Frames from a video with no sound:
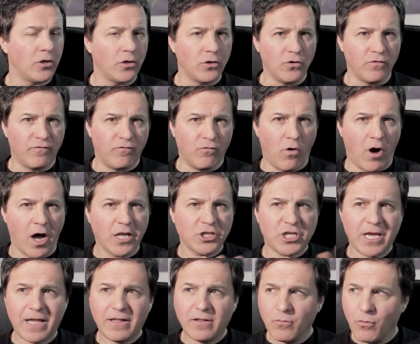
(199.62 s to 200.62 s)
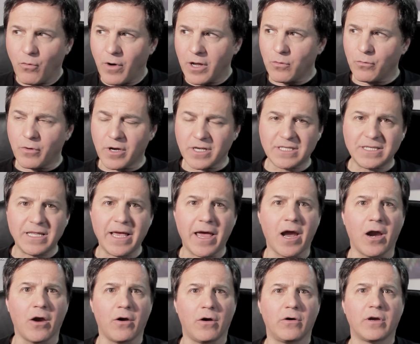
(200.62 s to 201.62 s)
You've watched what was
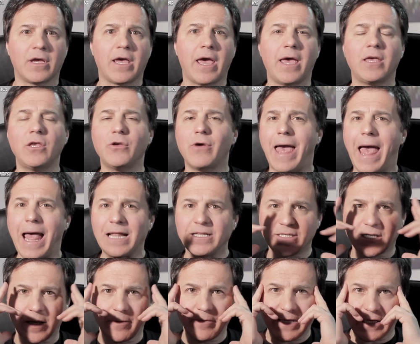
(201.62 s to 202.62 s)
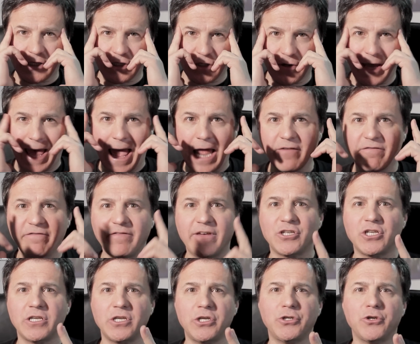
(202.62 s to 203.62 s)
there, okay? You had something, you had a
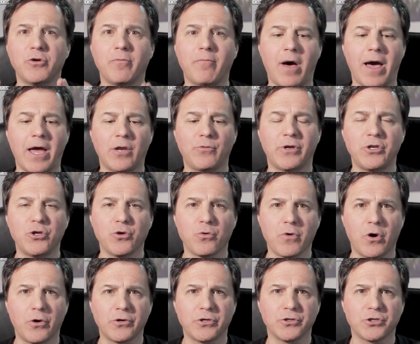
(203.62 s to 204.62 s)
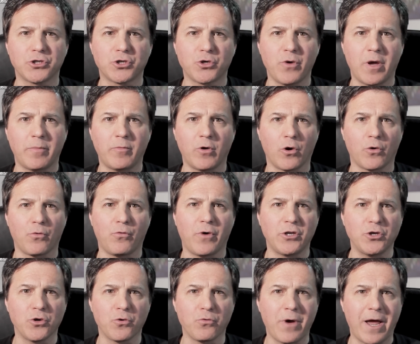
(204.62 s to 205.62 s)
vision in your mind when you wrote your script or
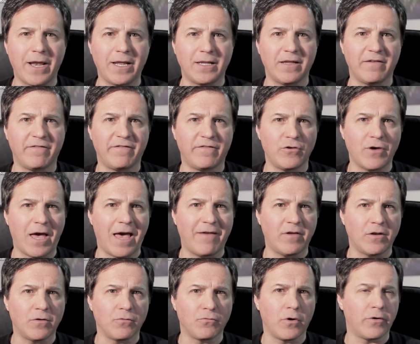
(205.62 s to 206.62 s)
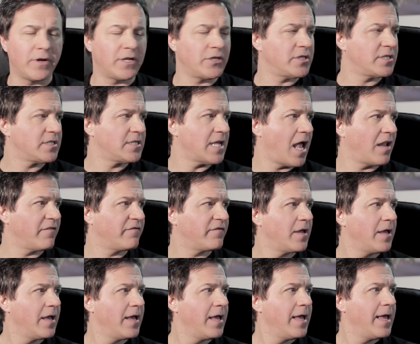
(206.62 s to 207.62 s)
when you read it, if you haven't wrote it yourself.